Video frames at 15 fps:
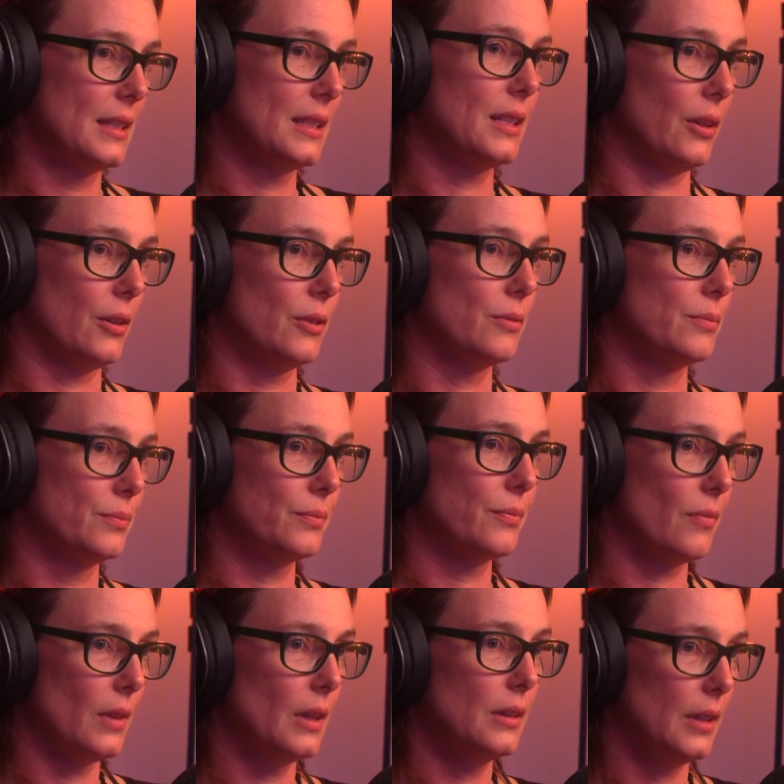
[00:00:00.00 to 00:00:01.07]
So
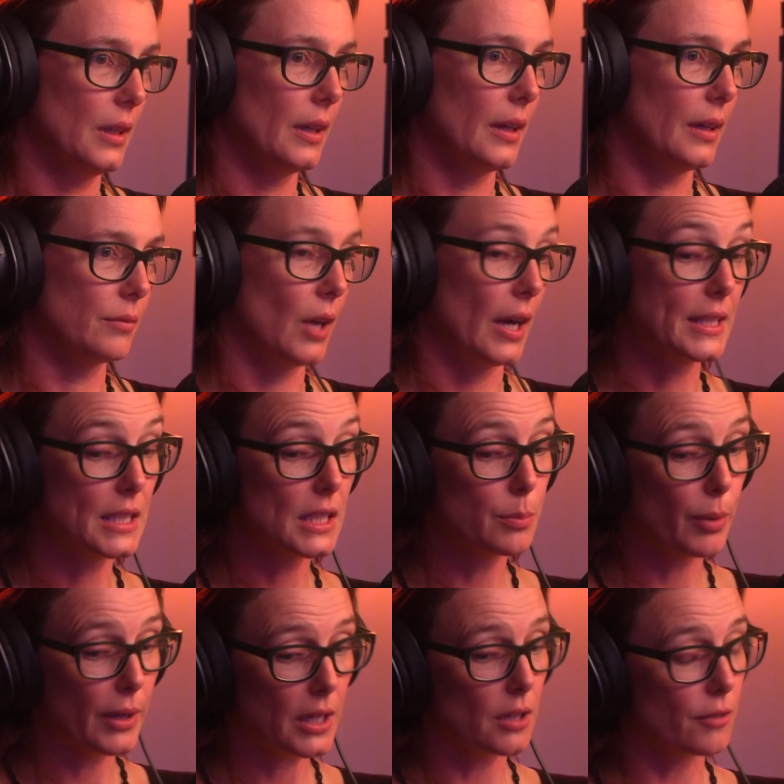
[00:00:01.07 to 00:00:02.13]
yeah, I did
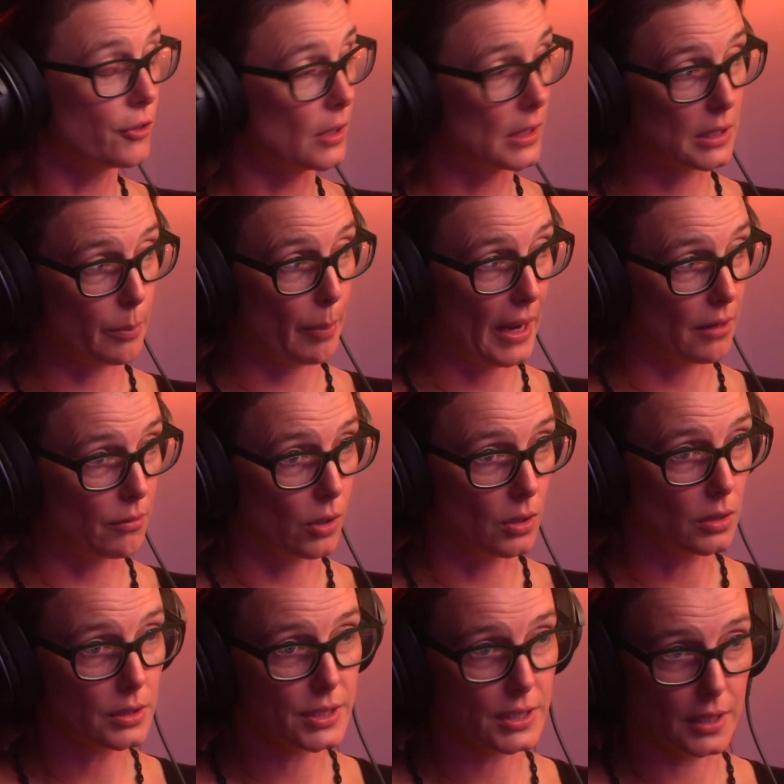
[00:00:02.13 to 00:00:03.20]
bring in a few little pet
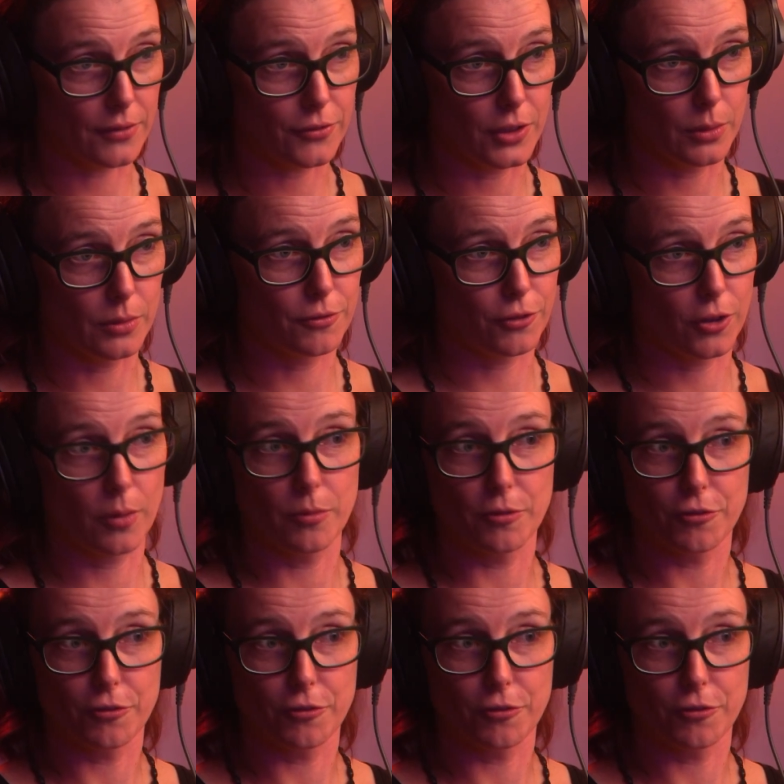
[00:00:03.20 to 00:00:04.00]
rocks you from